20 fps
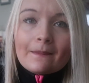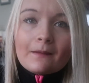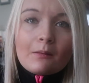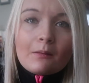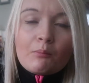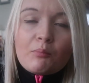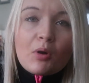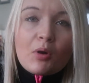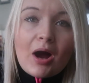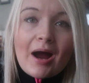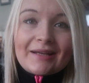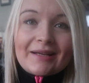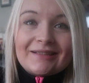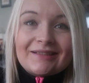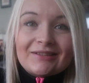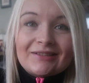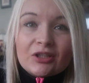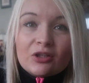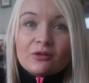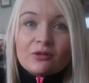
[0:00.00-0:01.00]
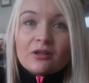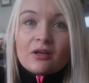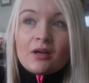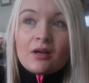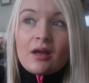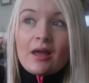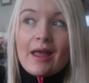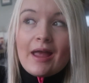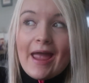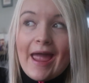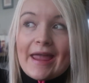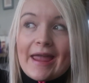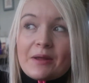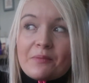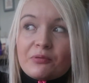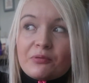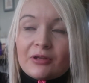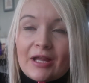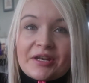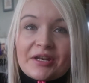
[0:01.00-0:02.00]
But I still
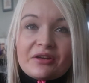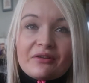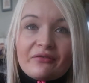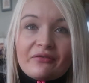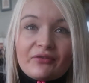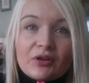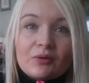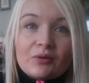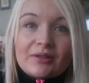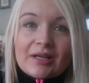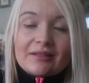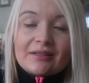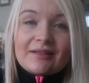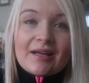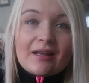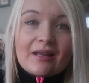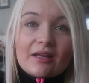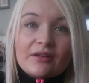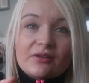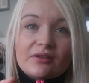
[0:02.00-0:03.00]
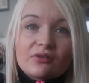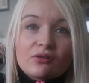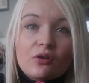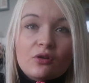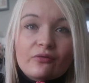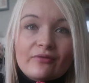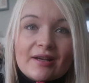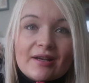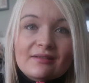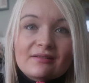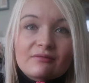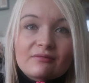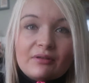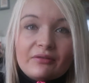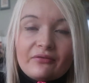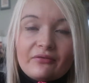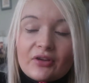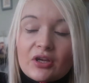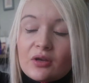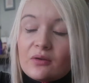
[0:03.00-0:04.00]
ate plenty of food that day. Like you saw the rest of
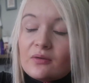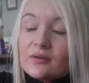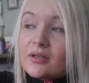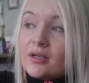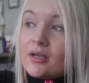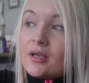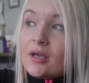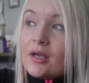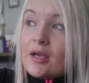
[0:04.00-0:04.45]
my food.